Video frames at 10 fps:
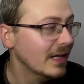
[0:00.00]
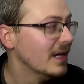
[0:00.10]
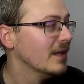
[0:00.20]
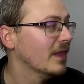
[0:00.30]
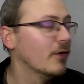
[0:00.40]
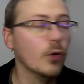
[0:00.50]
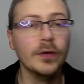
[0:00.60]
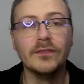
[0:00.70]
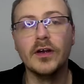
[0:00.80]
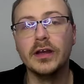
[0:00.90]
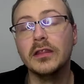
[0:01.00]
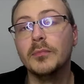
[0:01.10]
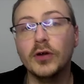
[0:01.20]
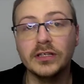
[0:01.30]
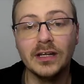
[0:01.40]
They're always very
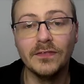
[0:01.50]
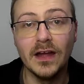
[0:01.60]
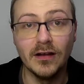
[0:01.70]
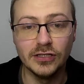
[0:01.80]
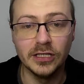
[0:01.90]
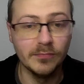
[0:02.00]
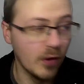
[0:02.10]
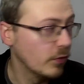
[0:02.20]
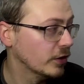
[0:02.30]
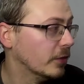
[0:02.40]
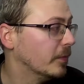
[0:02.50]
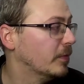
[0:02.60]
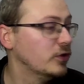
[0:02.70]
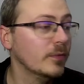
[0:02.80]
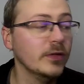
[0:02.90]
disappointed if they're actually broken up, but
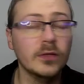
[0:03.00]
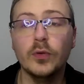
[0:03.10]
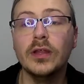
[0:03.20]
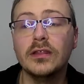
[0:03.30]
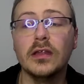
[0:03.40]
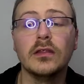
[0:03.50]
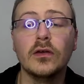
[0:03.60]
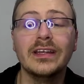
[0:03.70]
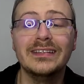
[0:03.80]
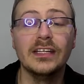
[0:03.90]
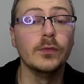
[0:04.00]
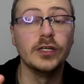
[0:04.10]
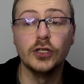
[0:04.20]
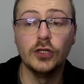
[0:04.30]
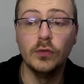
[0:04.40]
WWE insists on continuing to
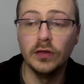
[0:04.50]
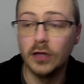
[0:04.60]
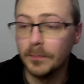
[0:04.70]
do so.